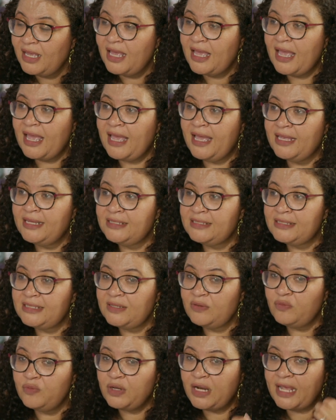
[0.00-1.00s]
And
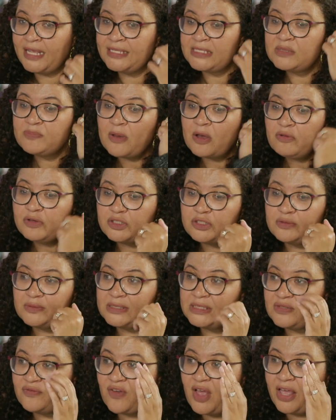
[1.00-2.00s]
when I spoke to
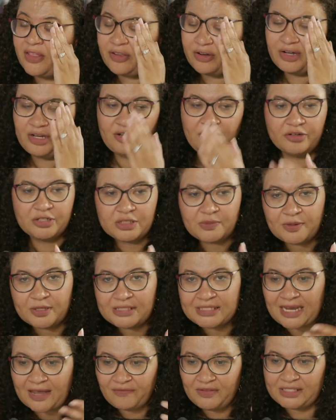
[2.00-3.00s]
his father, and you're
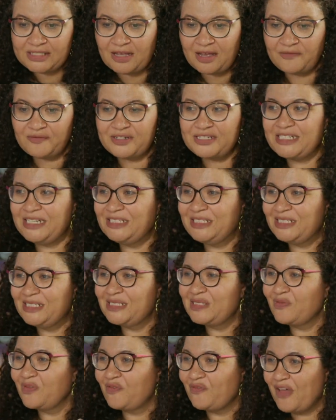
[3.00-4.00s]
supposed to have these
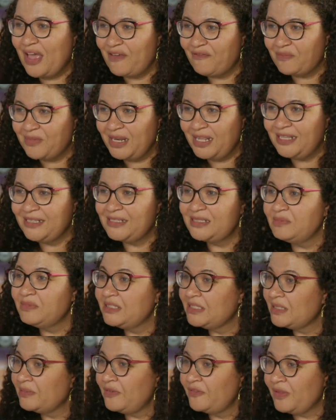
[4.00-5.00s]
conversations for 5 minutes,
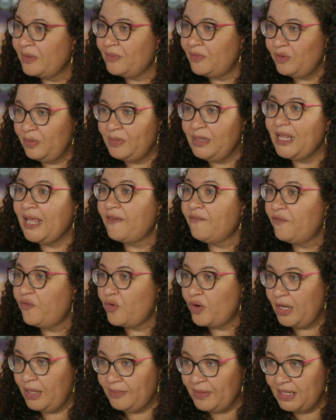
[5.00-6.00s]
but some of them would be like
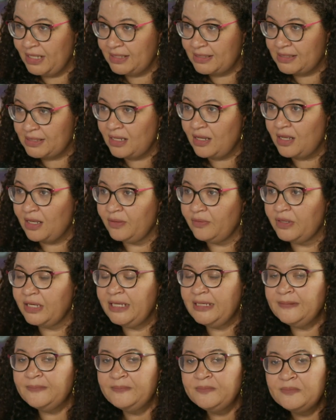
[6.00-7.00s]
40 minutes long,
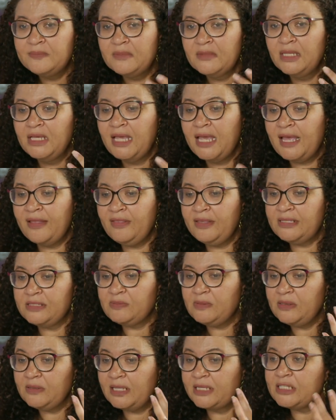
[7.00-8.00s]
right? And
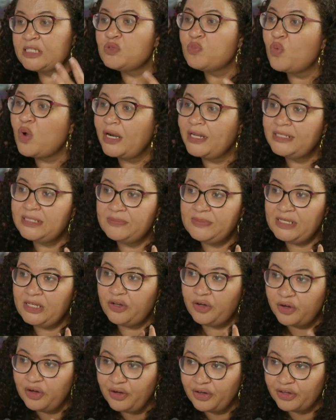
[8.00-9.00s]
they just wanted to be
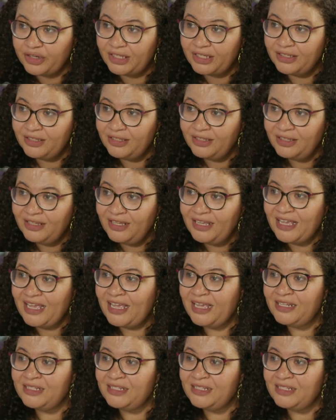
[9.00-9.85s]
heard. Right.